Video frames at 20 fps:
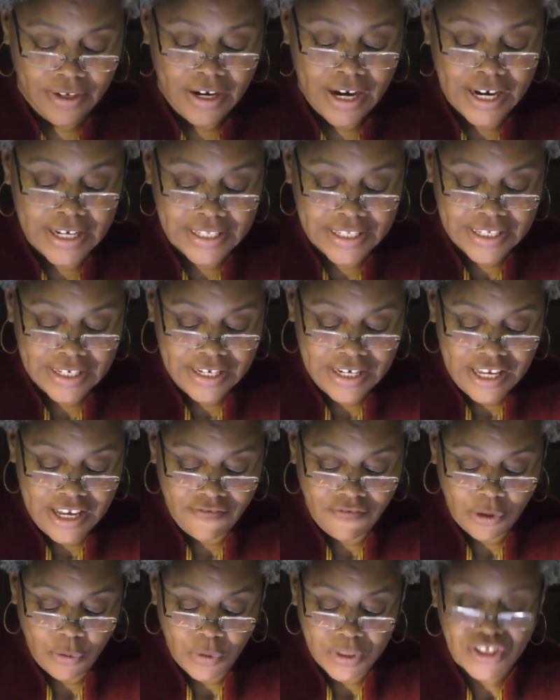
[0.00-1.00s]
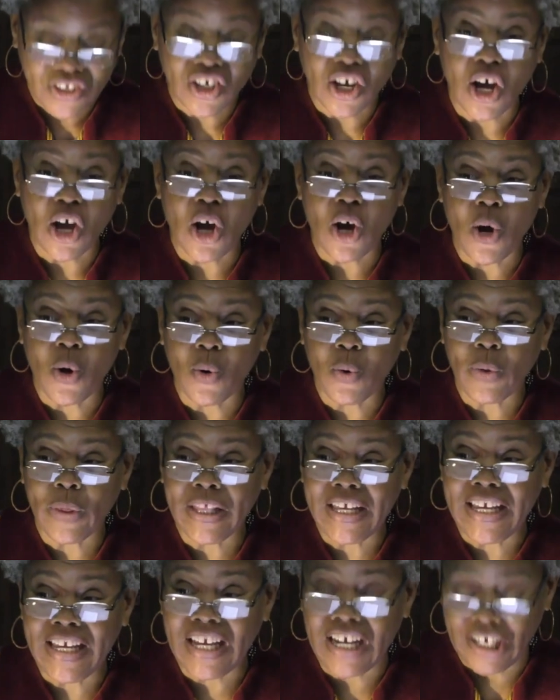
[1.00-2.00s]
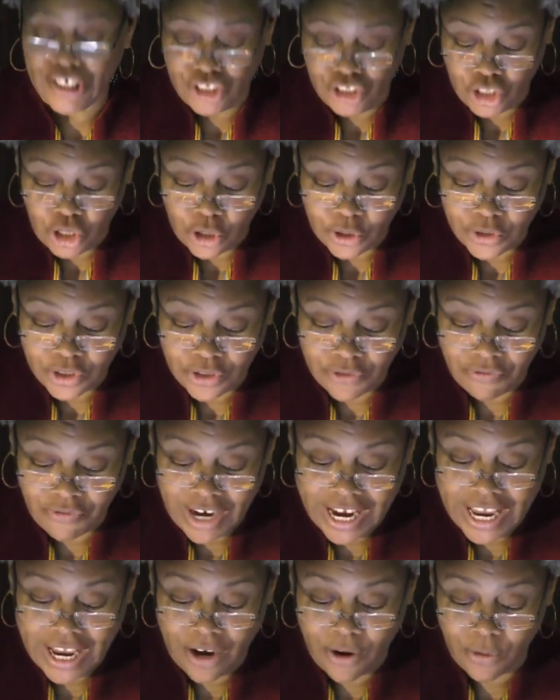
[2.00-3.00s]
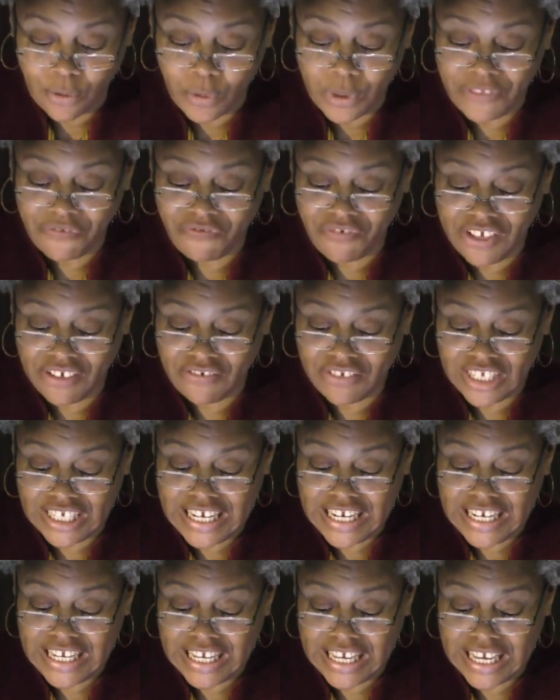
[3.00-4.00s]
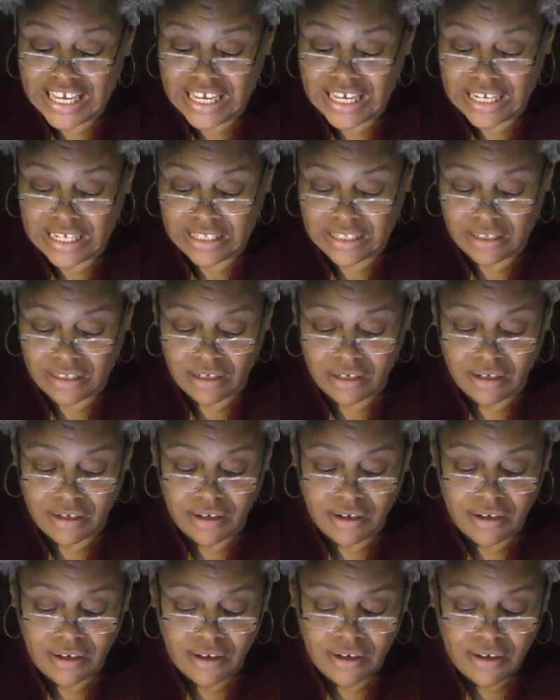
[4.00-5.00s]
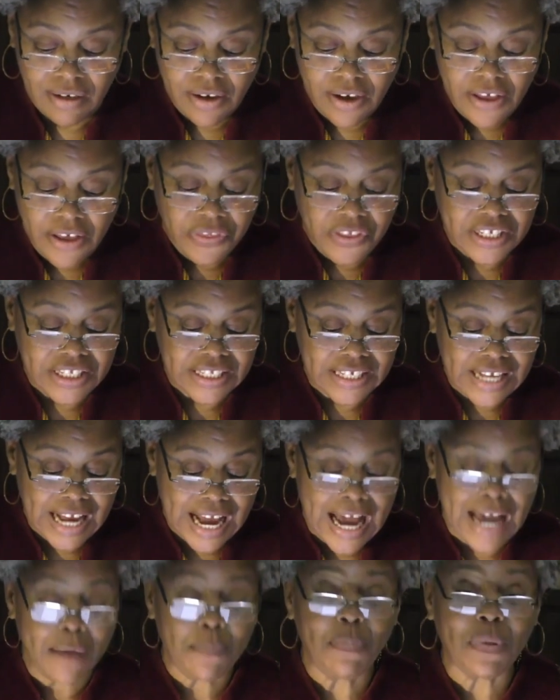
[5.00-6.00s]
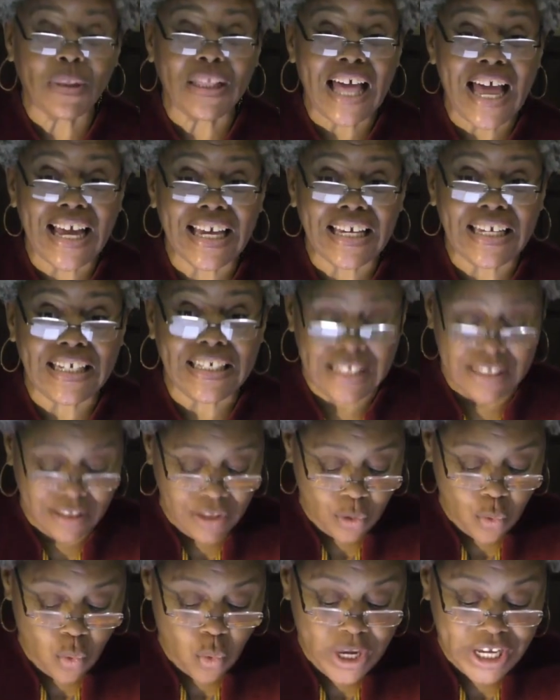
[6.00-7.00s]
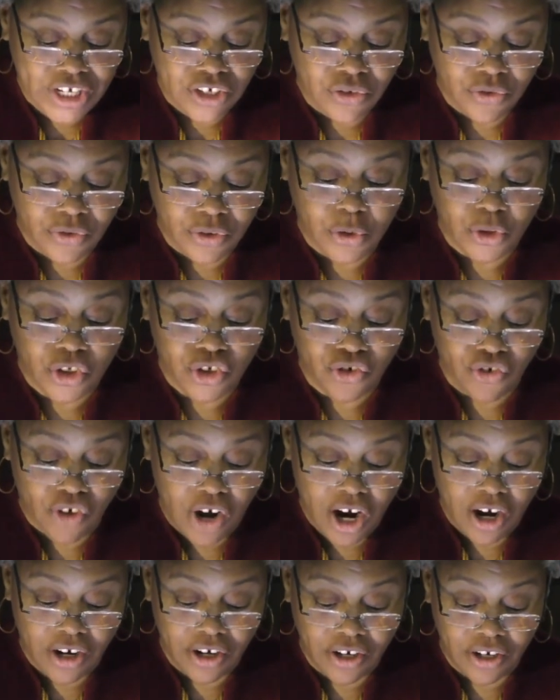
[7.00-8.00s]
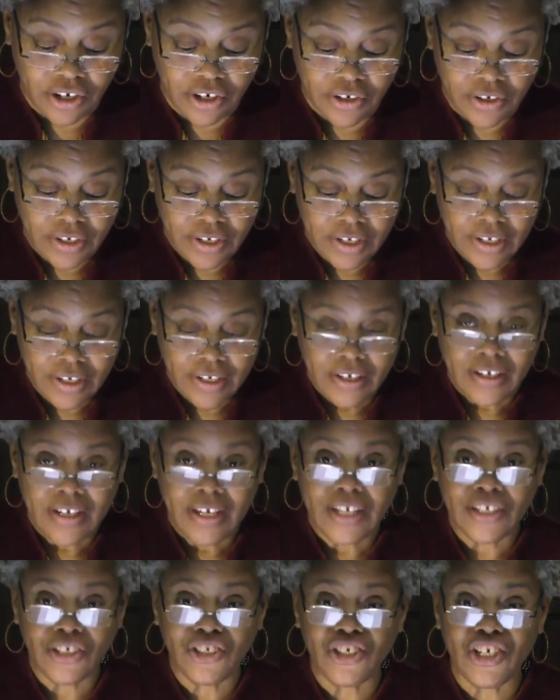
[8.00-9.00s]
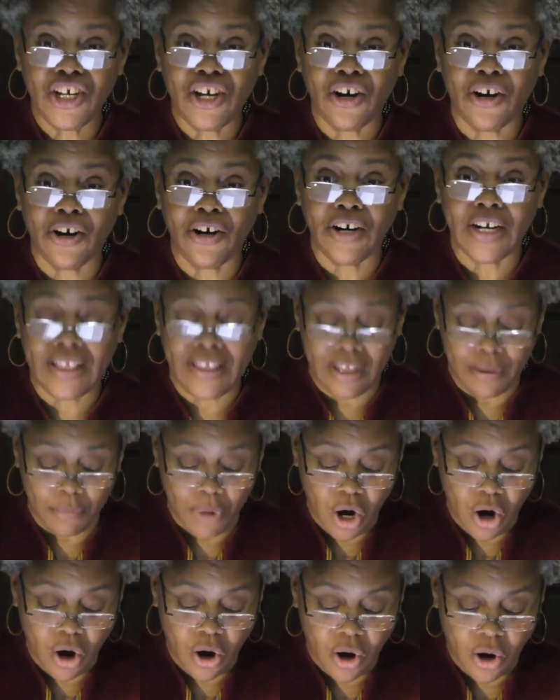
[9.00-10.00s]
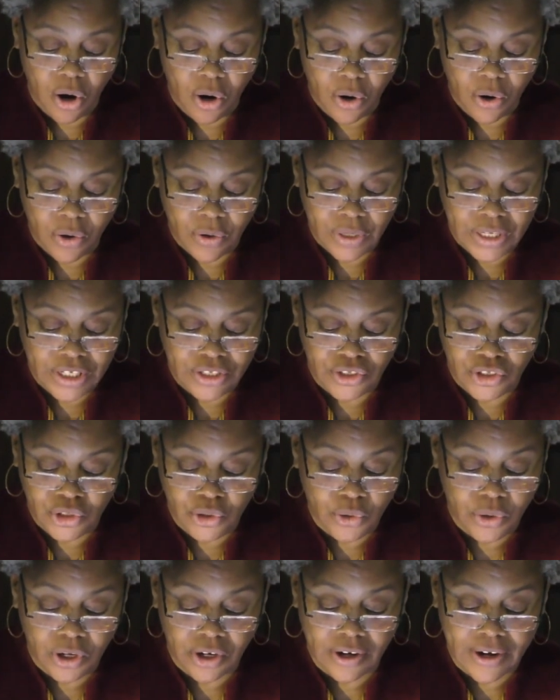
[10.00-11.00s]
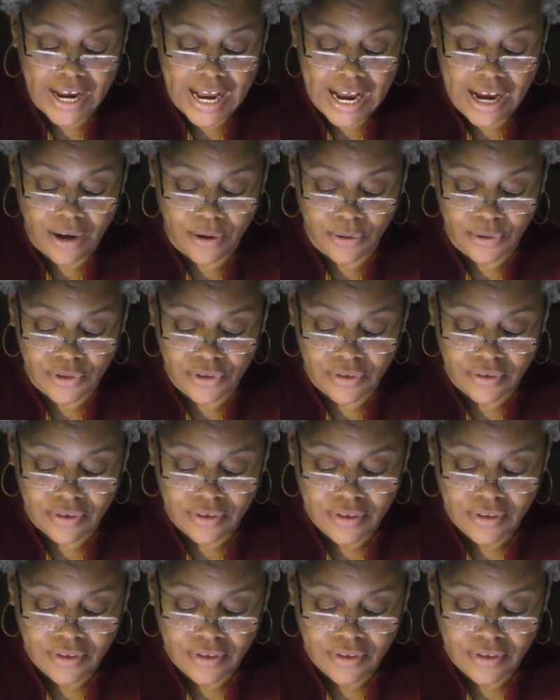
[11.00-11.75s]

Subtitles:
Aunt Suniva was the only adult around with 15 kids. The sky blackened and the wind grew stronger, and she herded them all into her house.